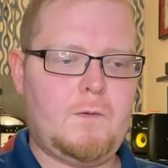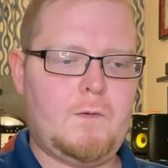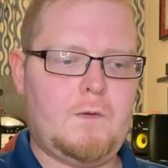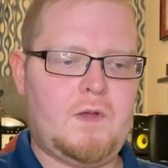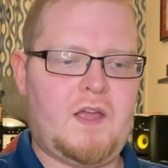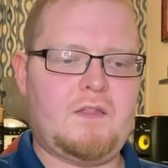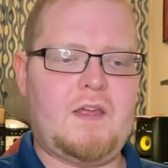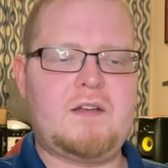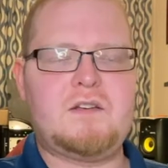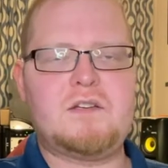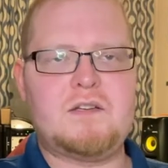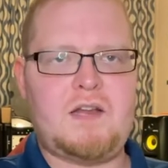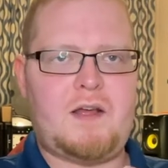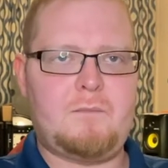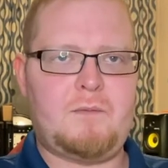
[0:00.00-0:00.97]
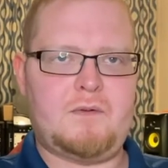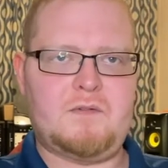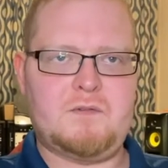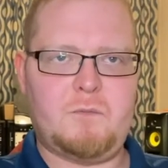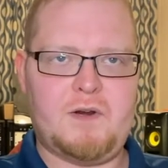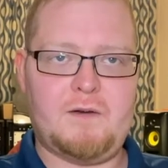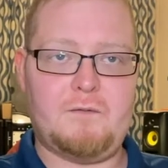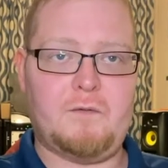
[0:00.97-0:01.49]
And that just happens
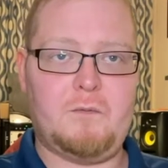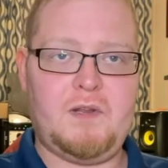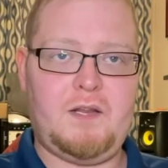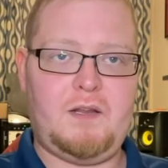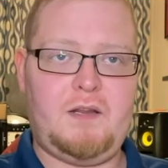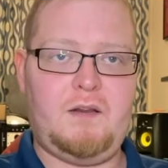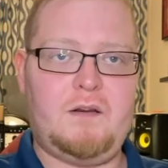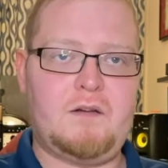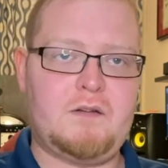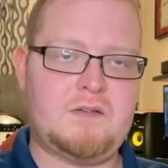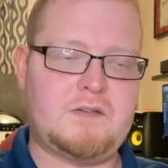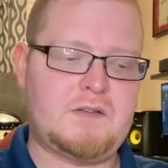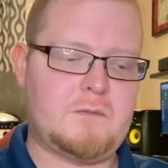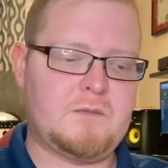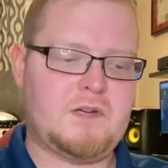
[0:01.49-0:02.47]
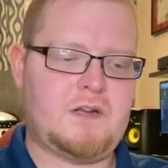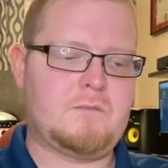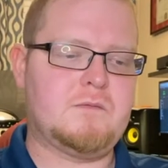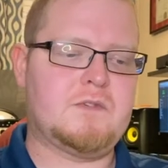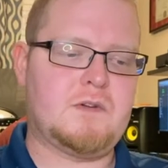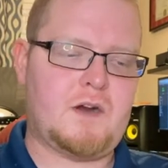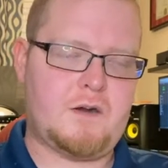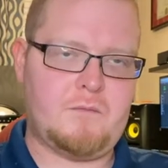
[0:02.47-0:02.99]
whenever we eat.
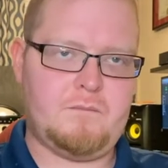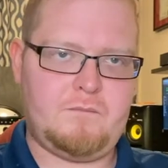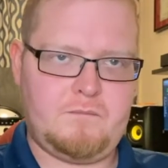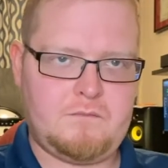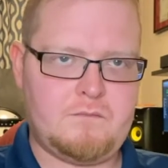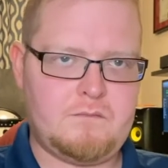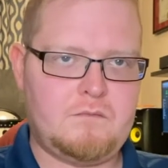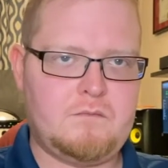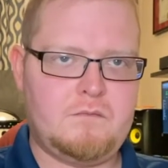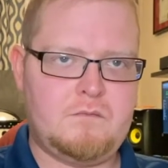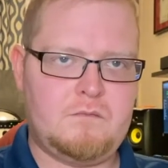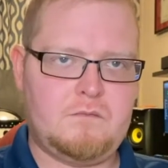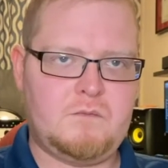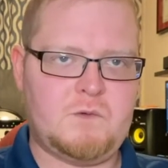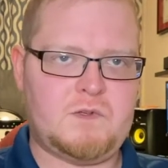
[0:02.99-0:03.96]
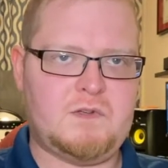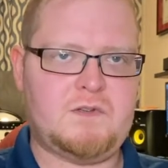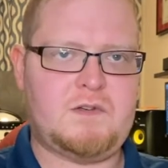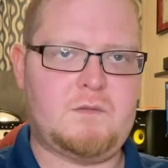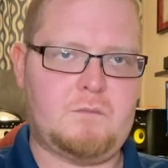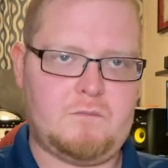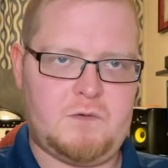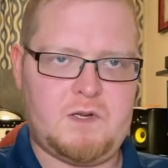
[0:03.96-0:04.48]
Sometimes our
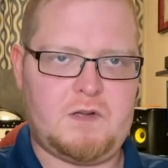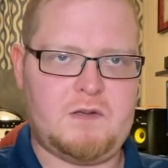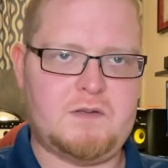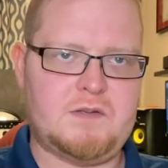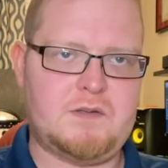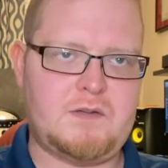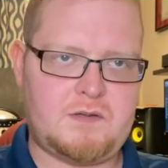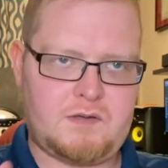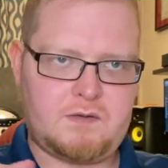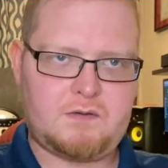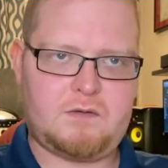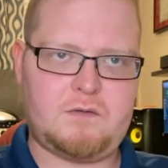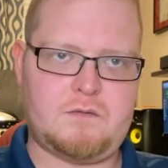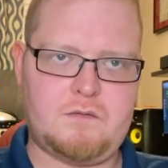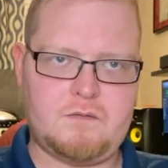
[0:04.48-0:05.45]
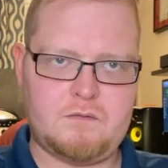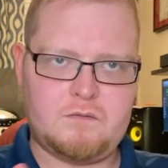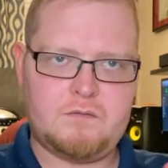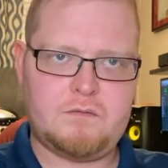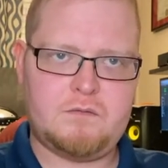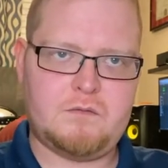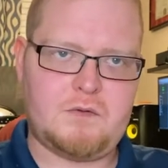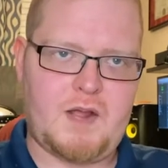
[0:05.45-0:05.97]
system does
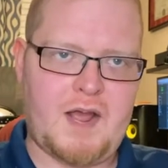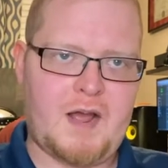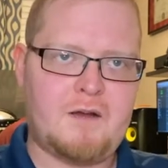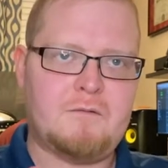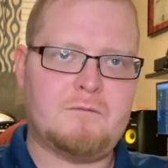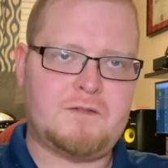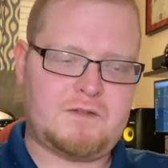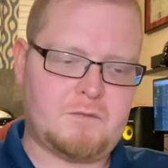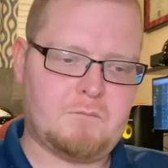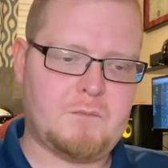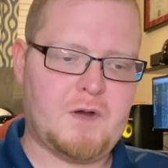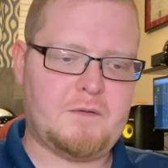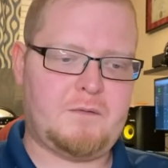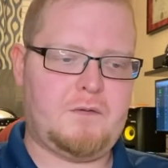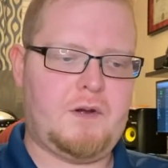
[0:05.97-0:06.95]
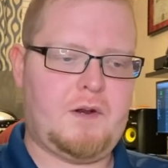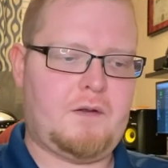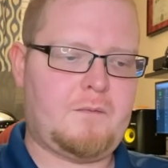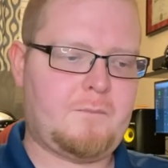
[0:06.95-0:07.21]
have some buffering.